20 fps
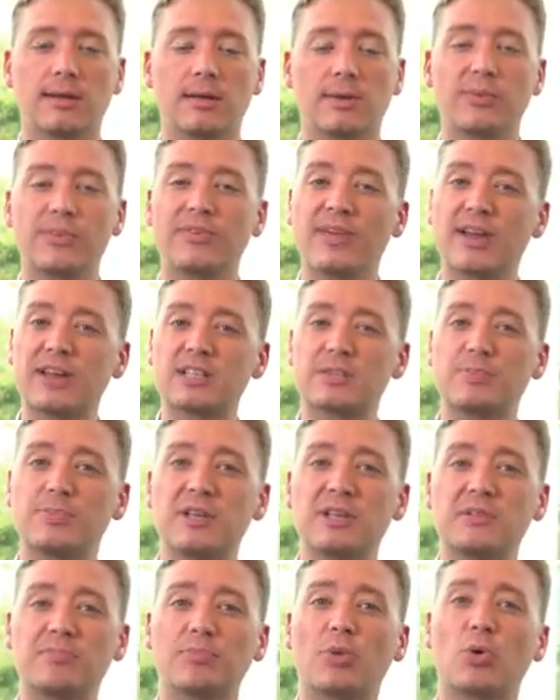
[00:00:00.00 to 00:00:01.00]
We've got to
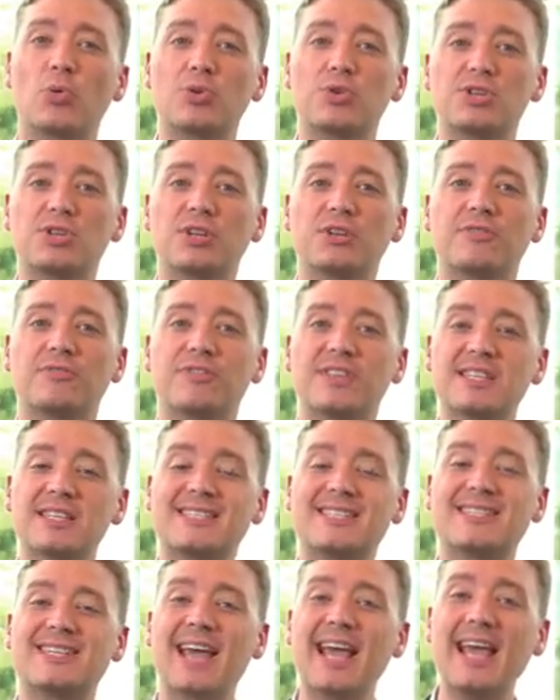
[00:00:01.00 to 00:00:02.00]
spend a portion of
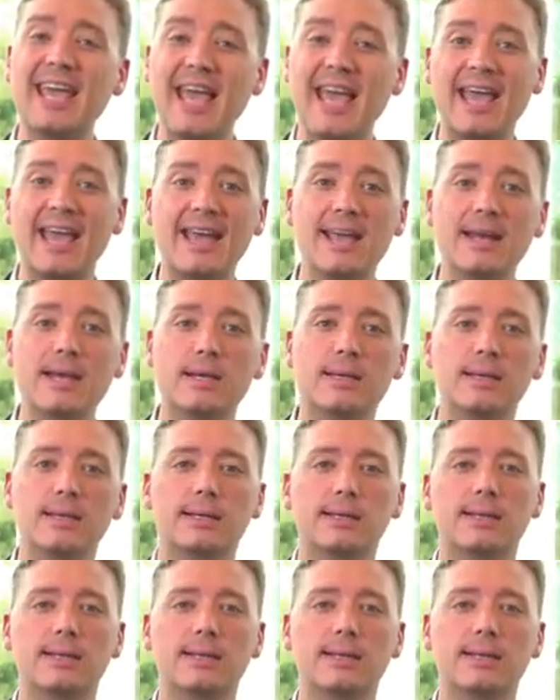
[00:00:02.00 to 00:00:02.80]
this decade